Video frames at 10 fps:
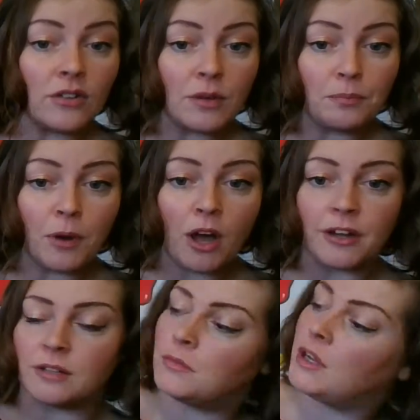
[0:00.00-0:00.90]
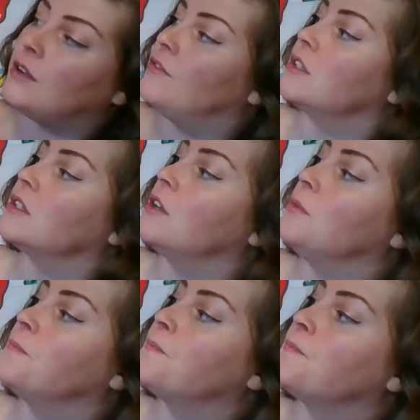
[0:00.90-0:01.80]
the bottom of the
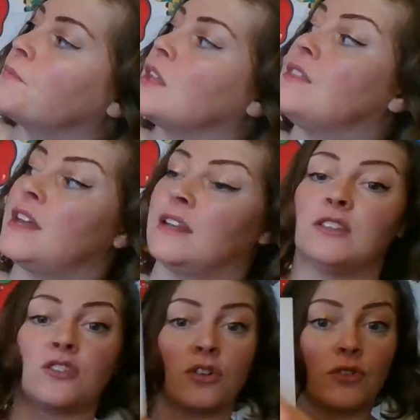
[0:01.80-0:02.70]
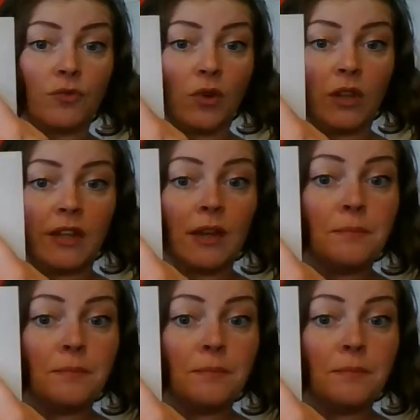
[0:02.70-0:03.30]
slope. Then he started rolling a